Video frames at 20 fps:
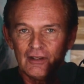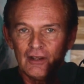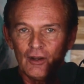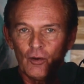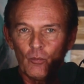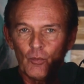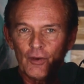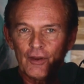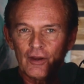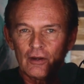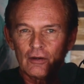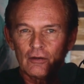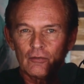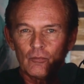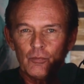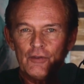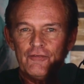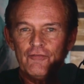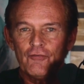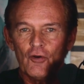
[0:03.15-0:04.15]
where
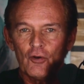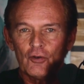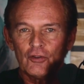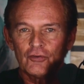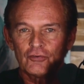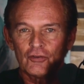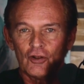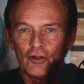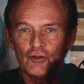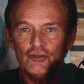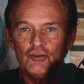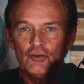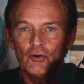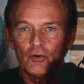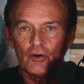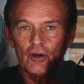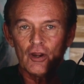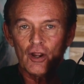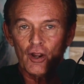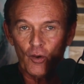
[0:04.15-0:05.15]
we focus on
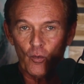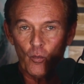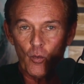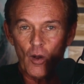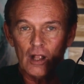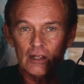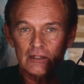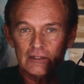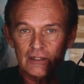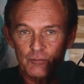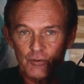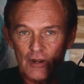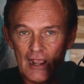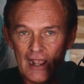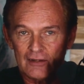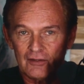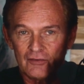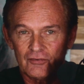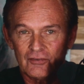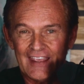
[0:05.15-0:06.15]
your quality
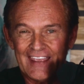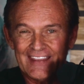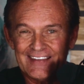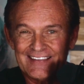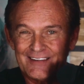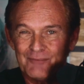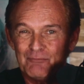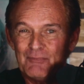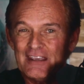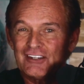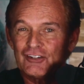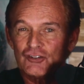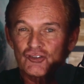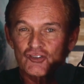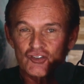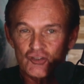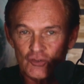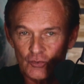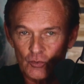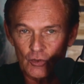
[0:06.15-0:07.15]
practice and making
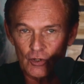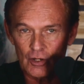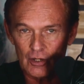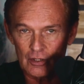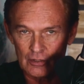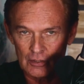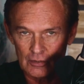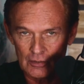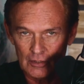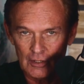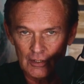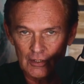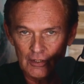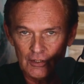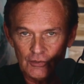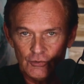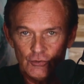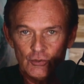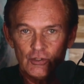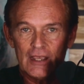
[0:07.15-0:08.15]
sure
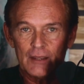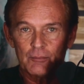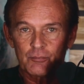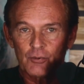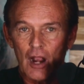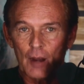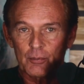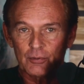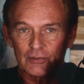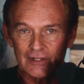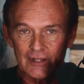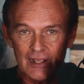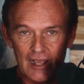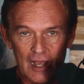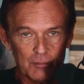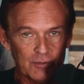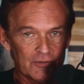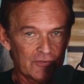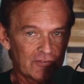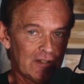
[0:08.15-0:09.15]
you get properly
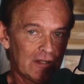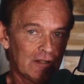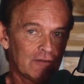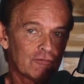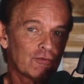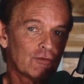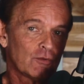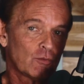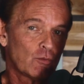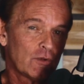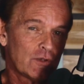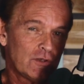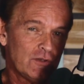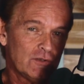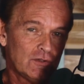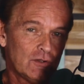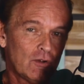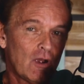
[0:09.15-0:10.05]
compensated for the work you do.